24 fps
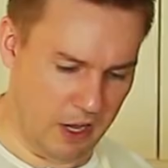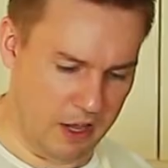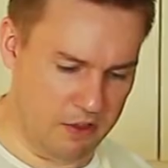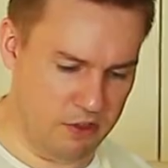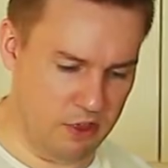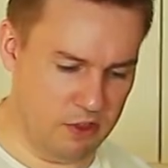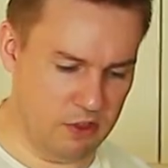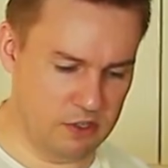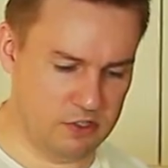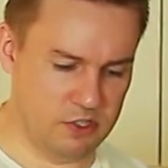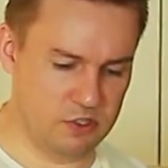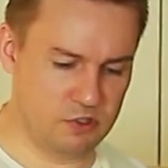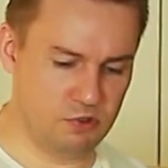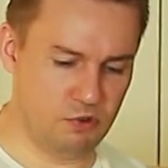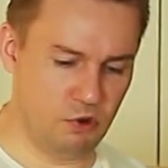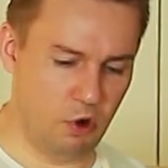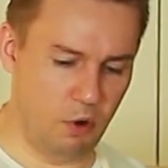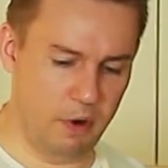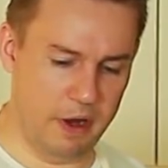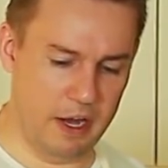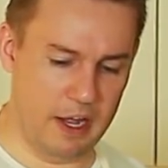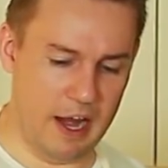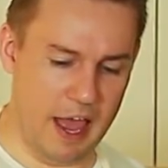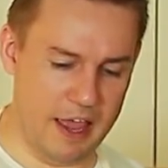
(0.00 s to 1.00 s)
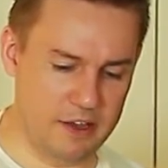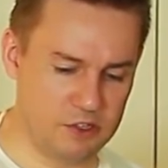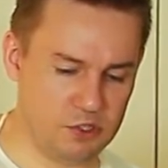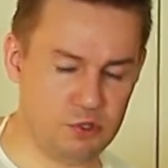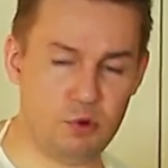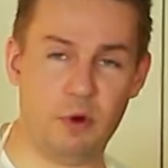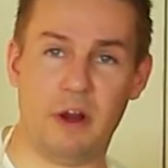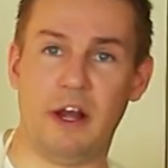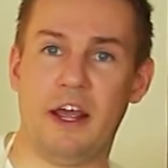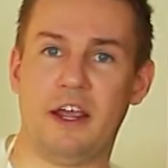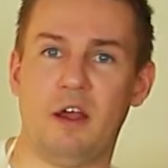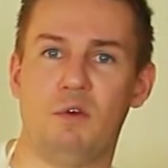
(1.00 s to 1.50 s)
I think this is growing, laing's
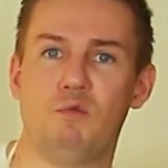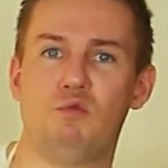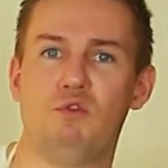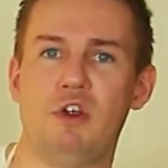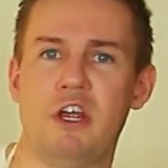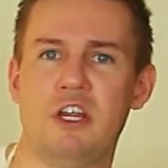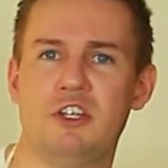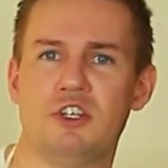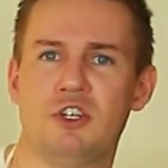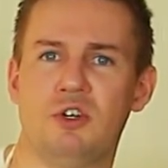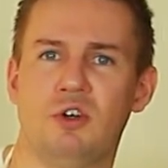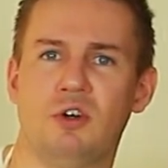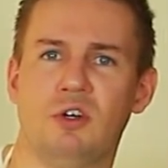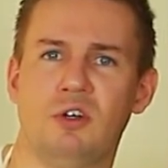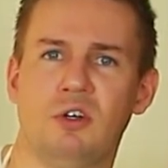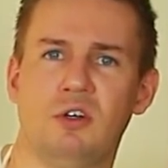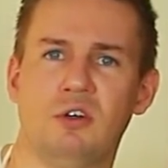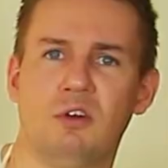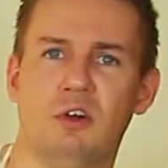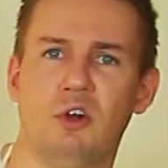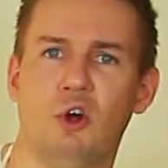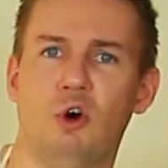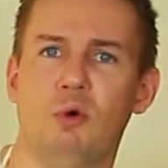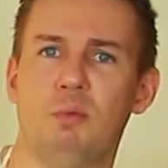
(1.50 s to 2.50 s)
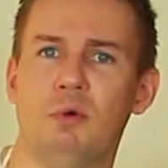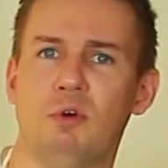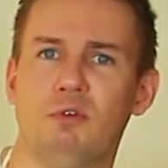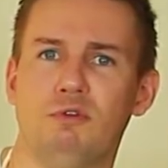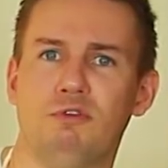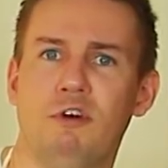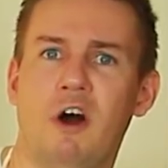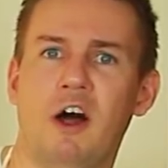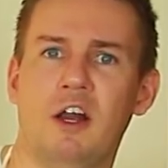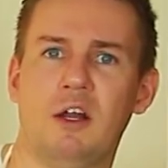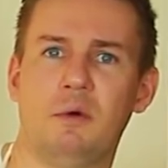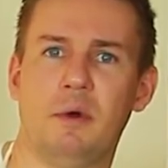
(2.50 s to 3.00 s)
growing like a regional, global
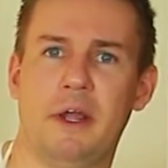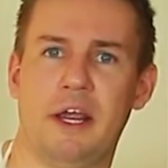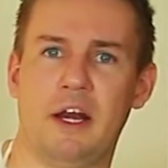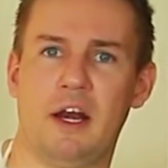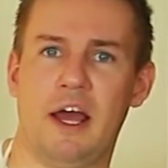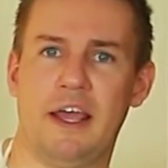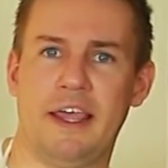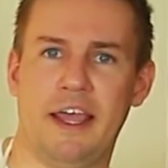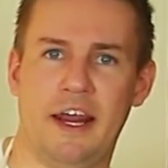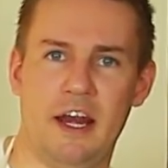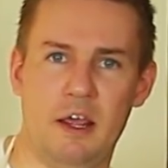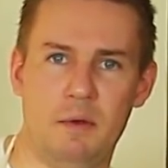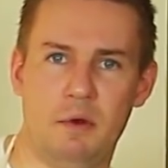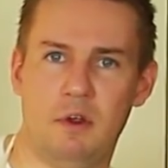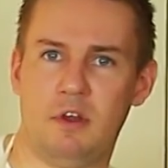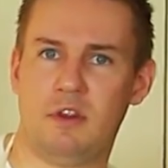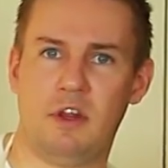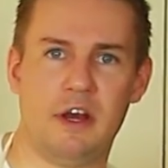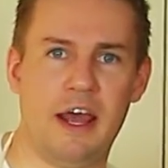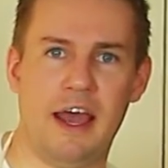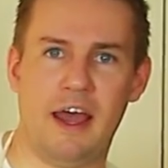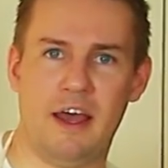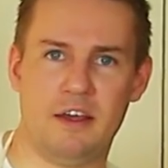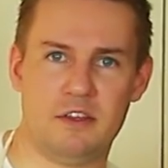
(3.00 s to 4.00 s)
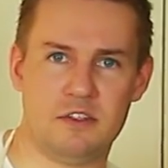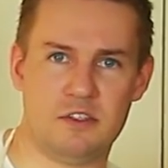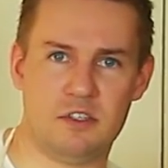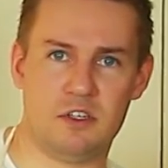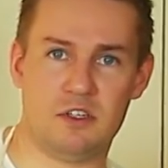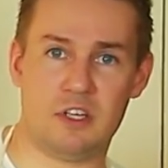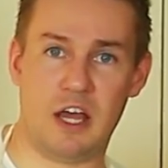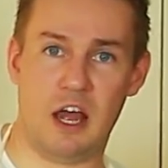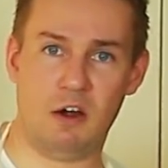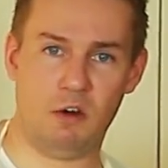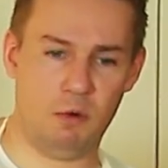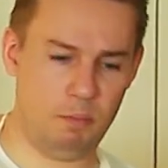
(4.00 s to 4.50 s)
following. Like anywhere that has the
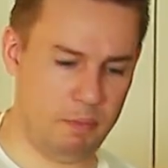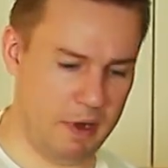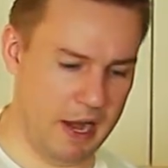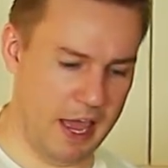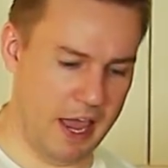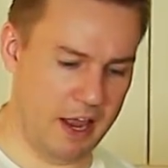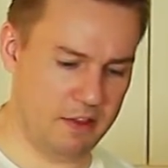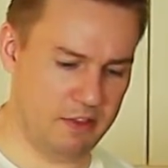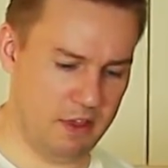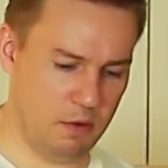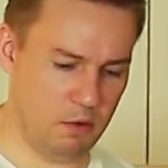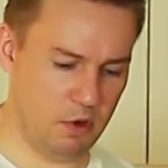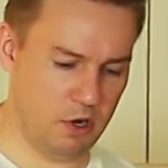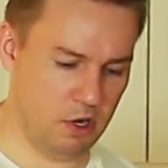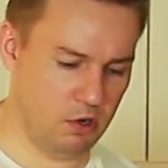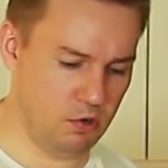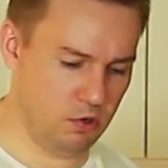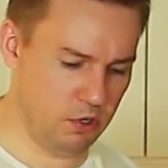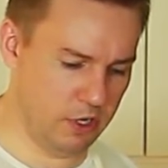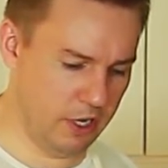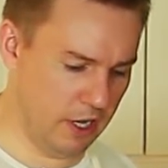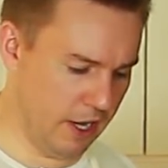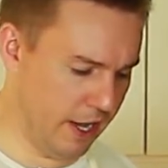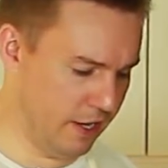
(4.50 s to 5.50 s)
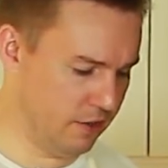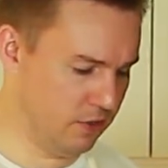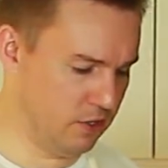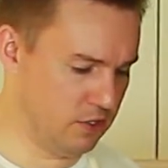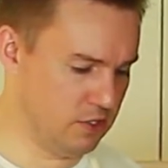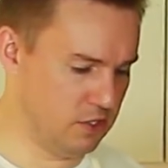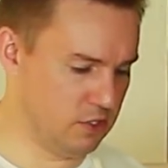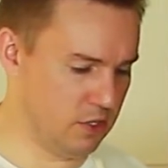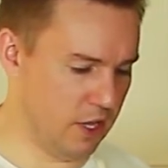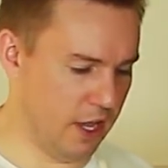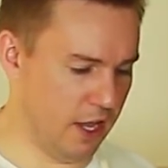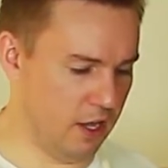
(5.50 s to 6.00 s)
taro plant, they want to cook it like this
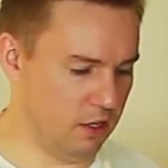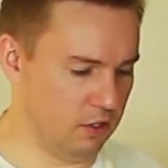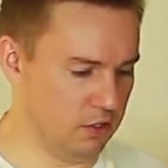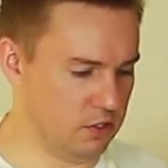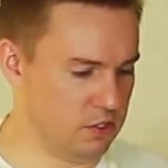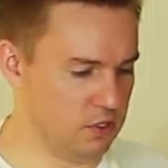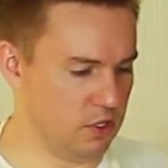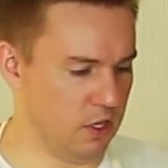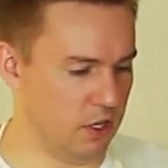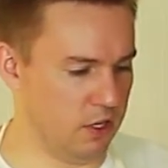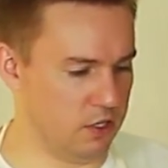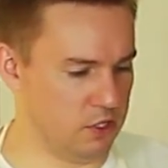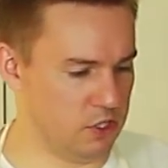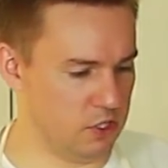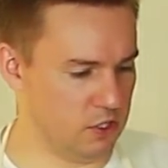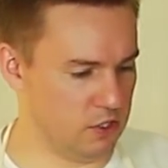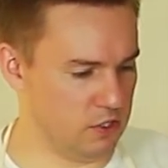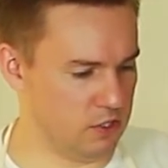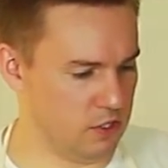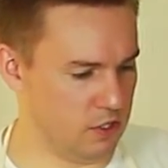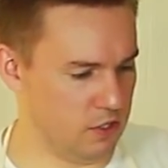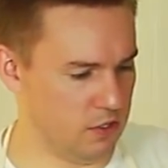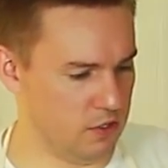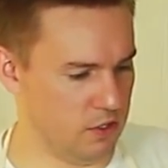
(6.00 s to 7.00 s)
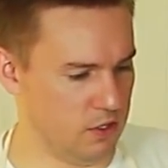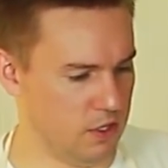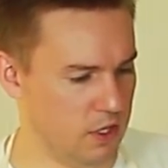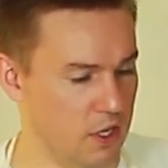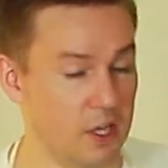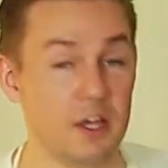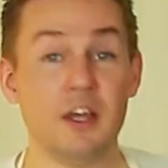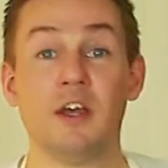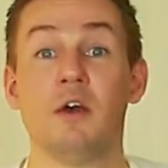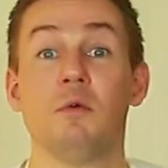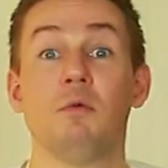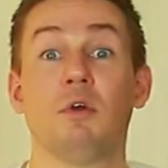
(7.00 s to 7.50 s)
style. It's delicious.
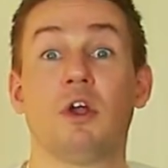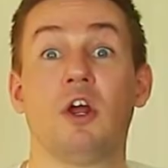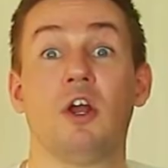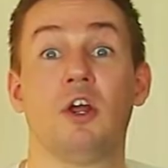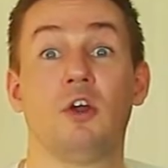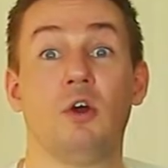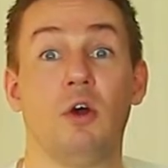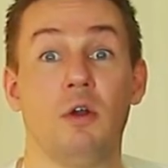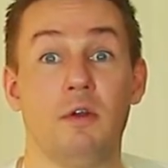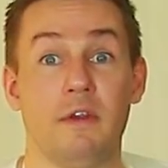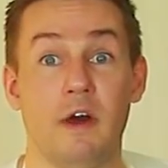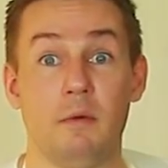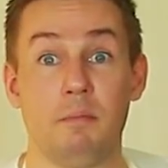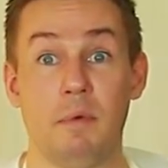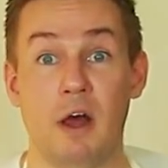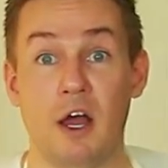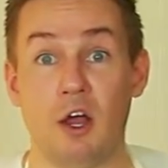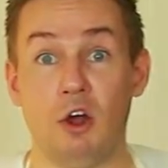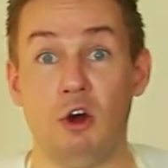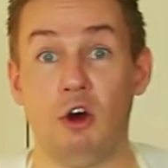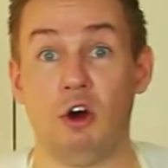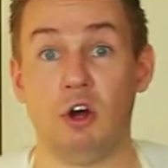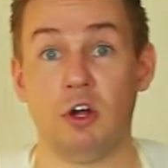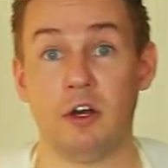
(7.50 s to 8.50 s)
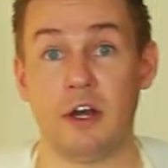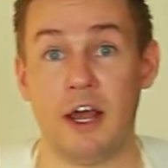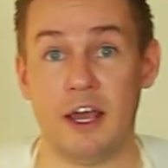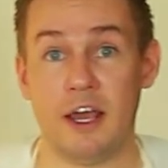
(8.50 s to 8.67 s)
We're going to go into the bagoong